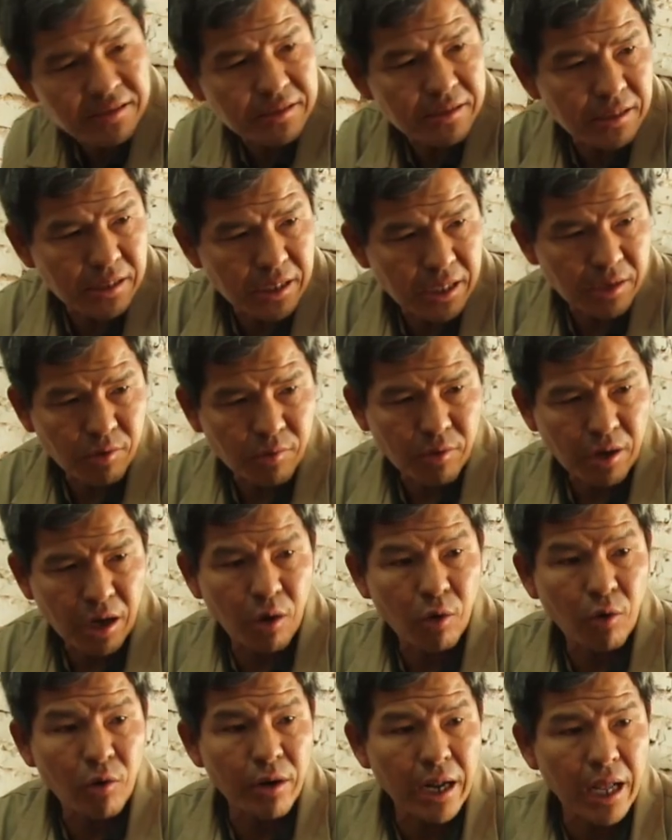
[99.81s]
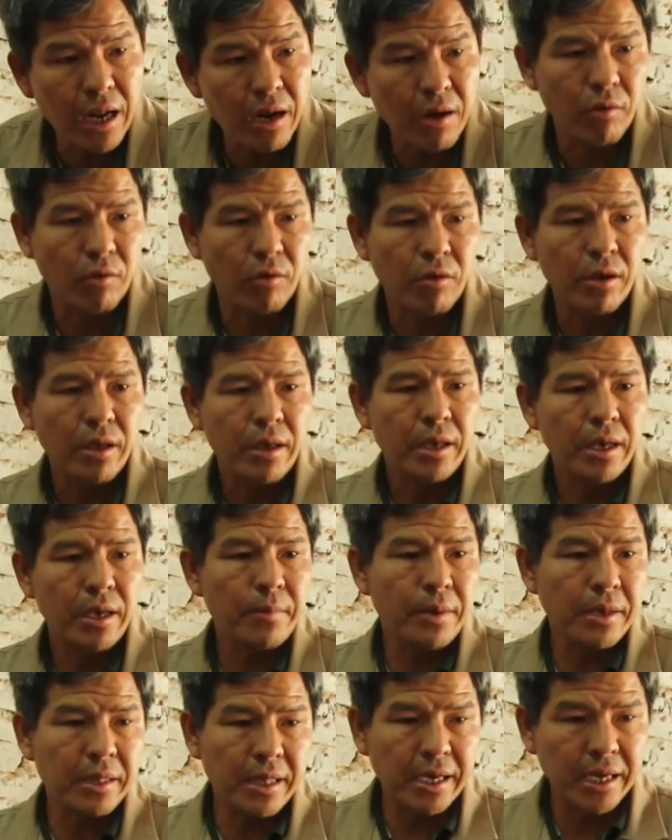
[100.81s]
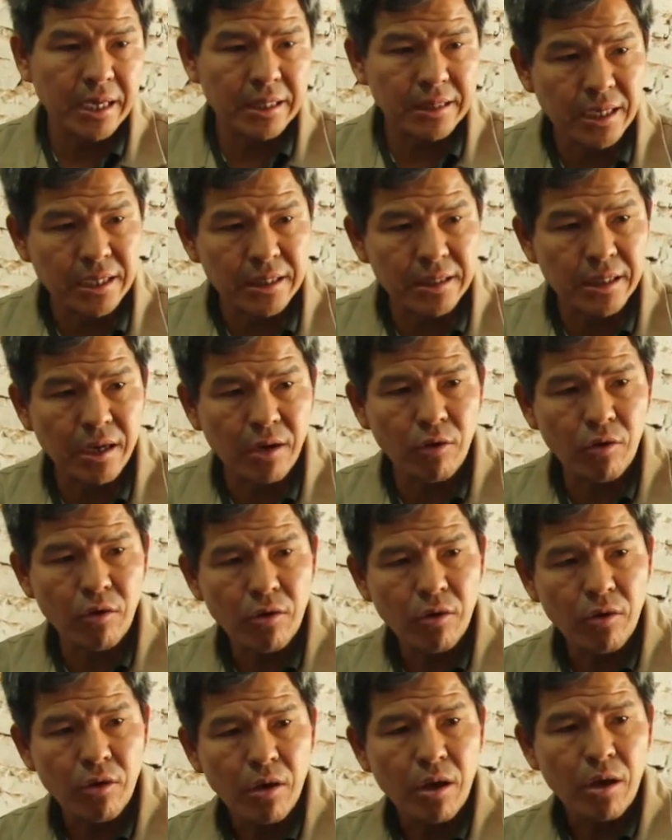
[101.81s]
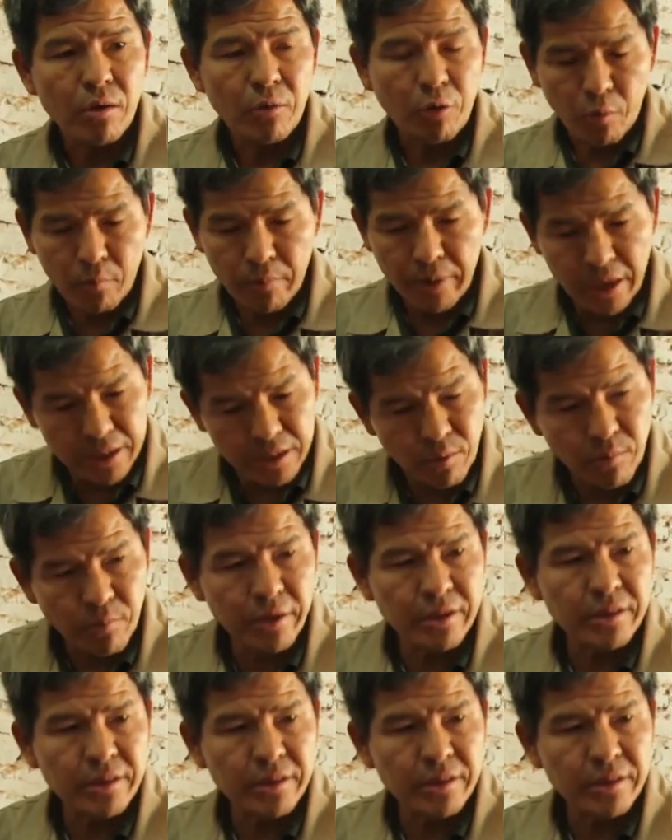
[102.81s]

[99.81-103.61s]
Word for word: money? Do that instead of spending it. Try to have a